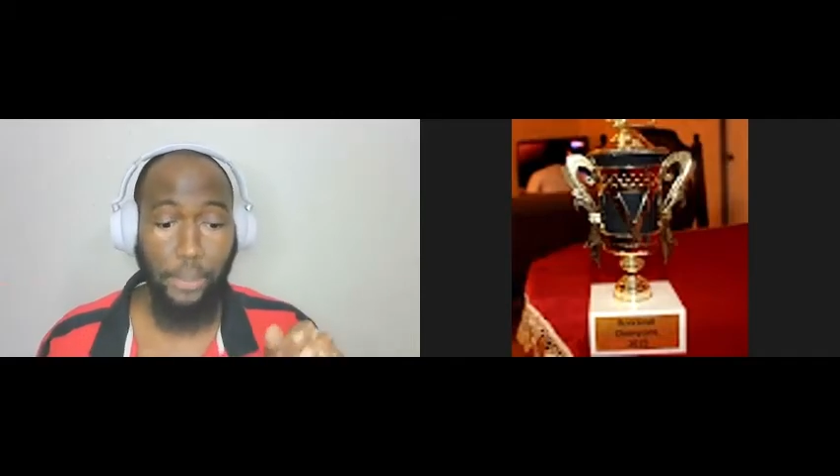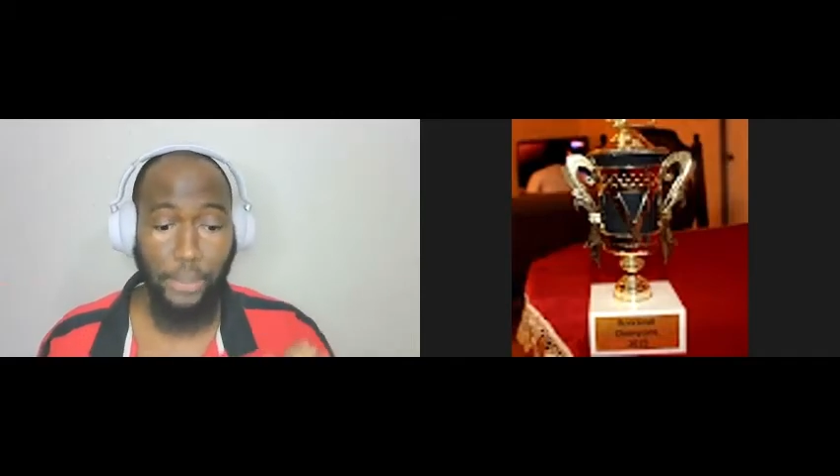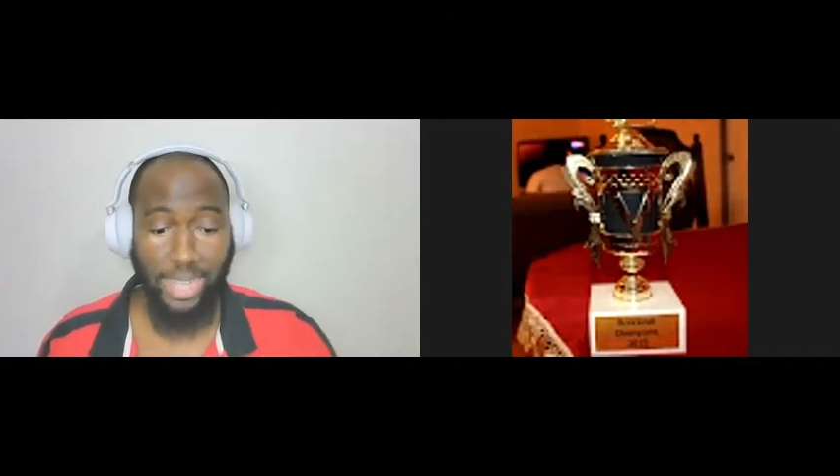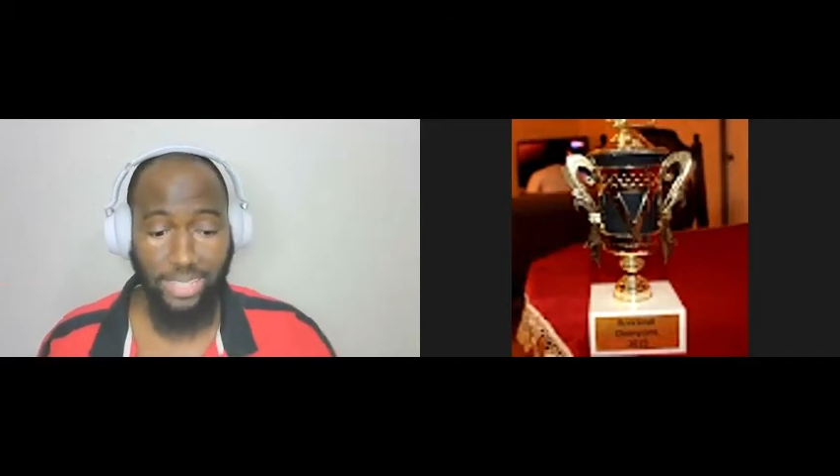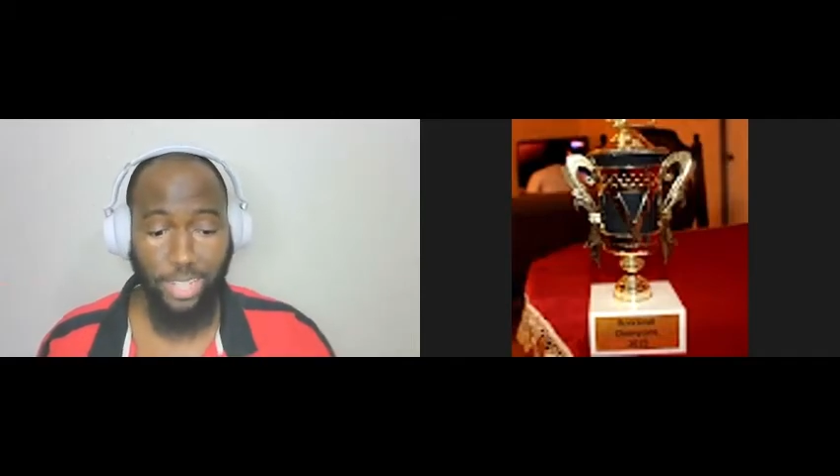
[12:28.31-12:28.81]

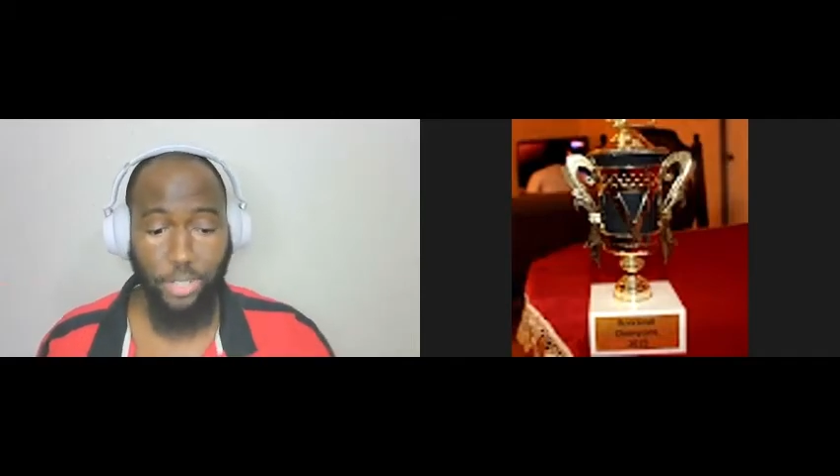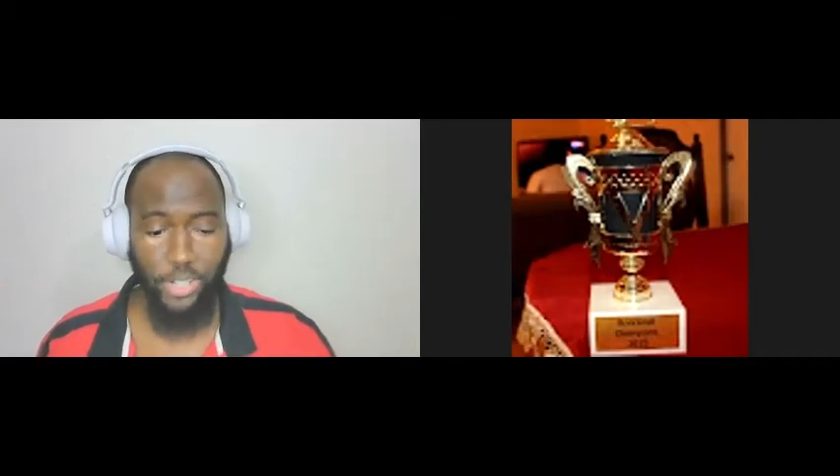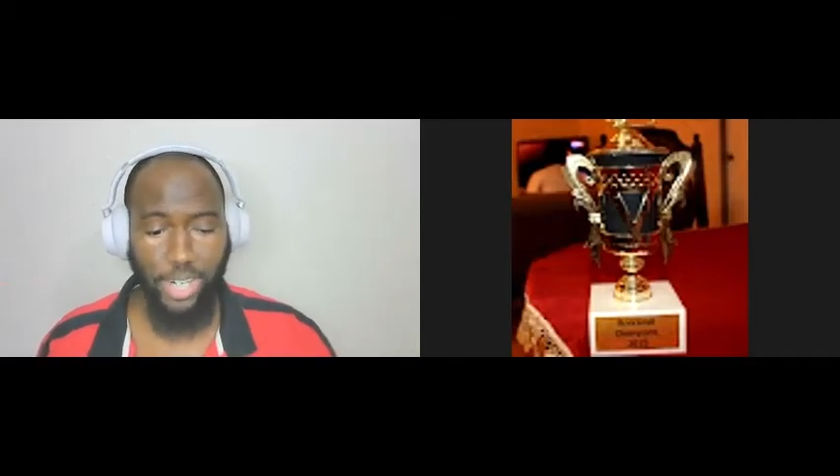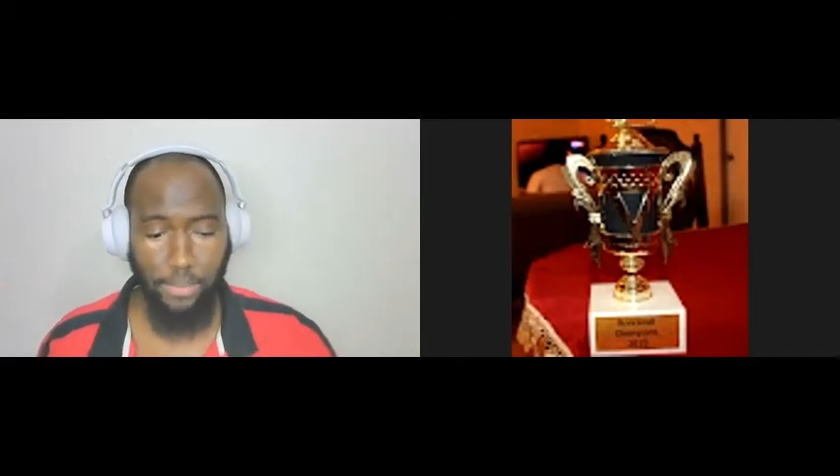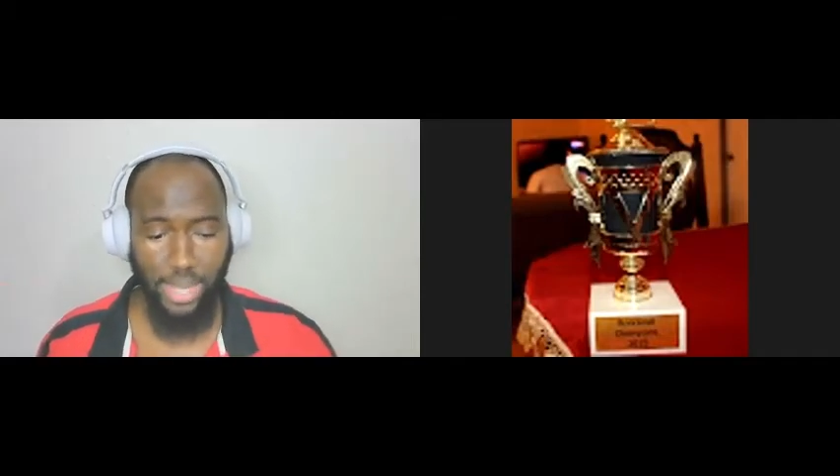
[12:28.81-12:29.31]
pass that was
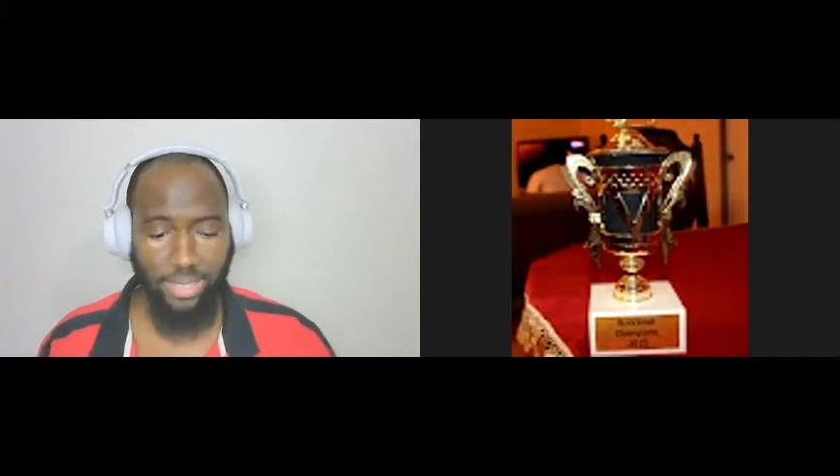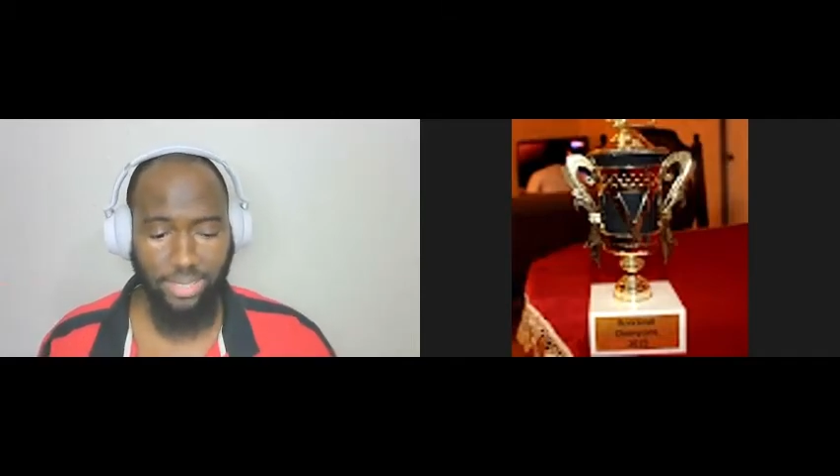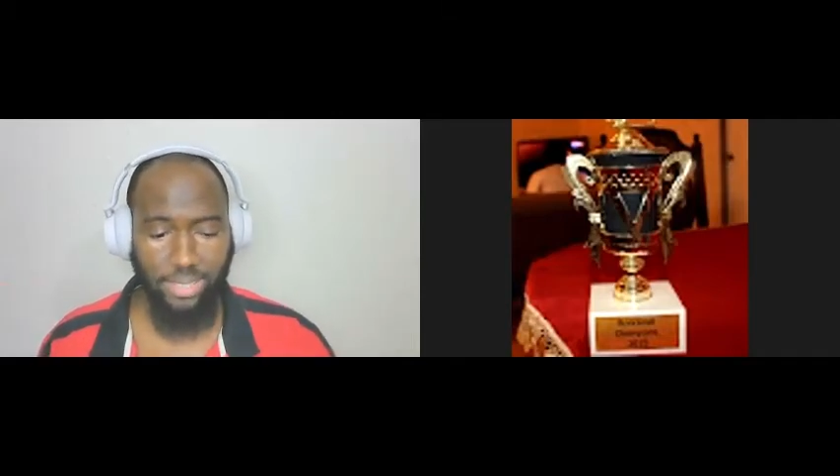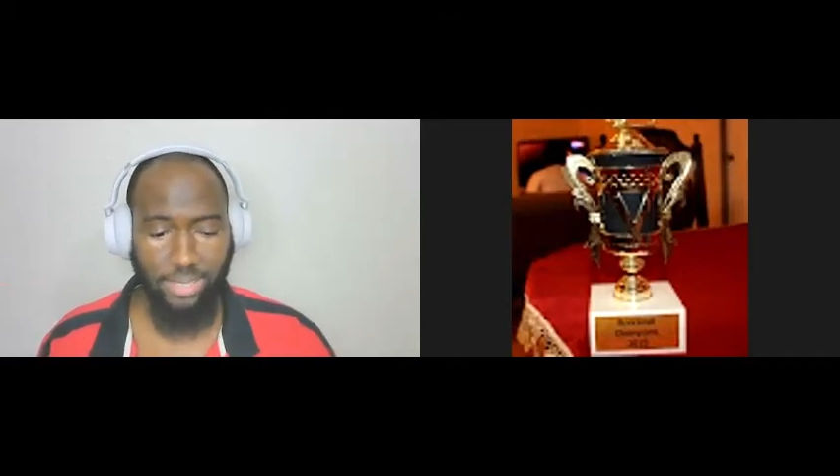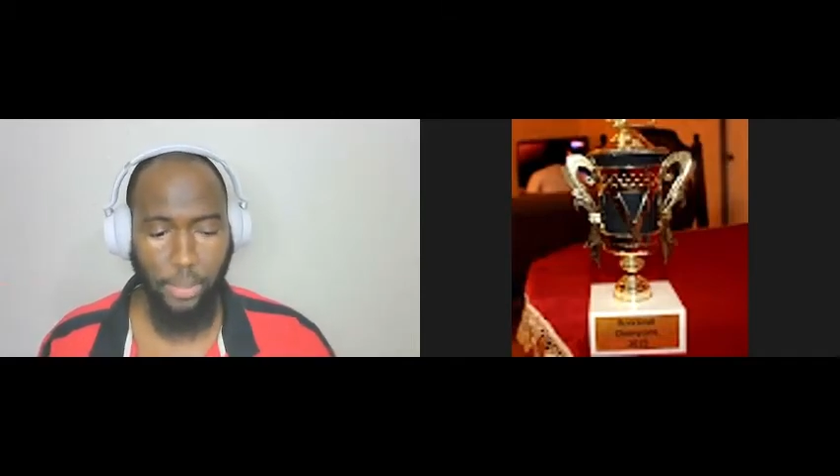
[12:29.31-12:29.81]
real best.